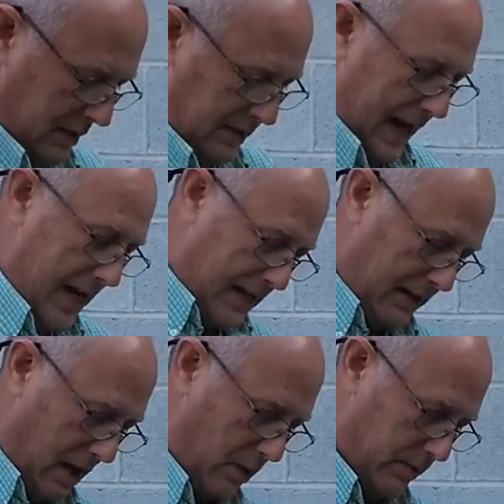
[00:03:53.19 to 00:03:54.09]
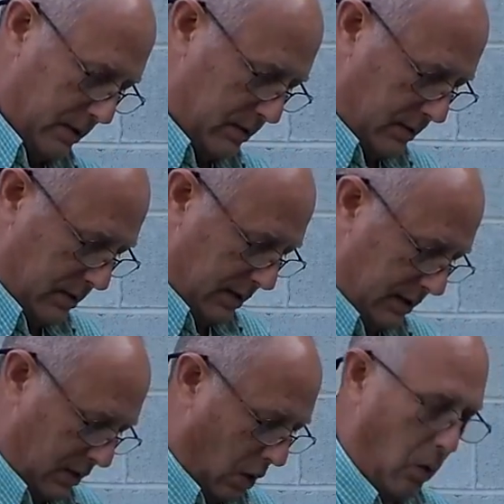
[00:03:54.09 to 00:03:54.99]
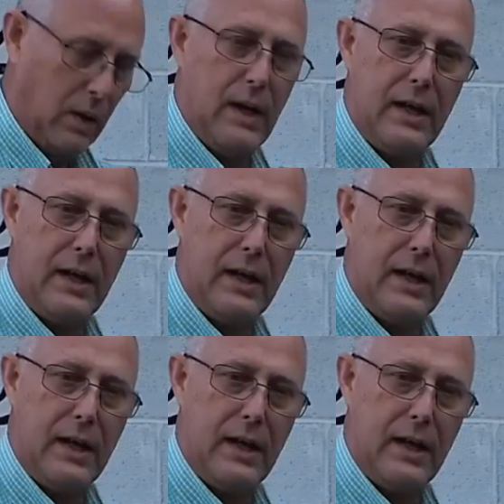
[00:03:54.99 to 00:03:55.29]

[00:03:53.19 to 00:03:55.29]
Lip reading: yanking on the cord